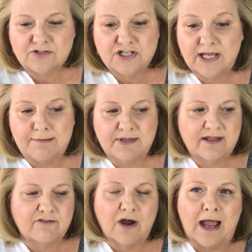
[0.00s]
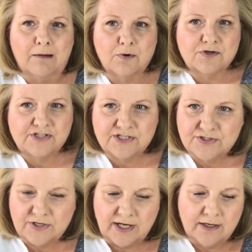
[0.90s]
She kept me there for hours
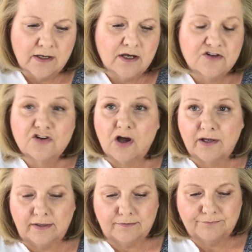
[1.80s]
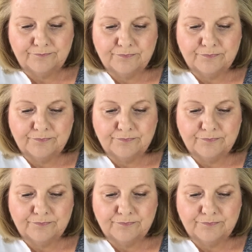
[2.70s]
yesterday, talking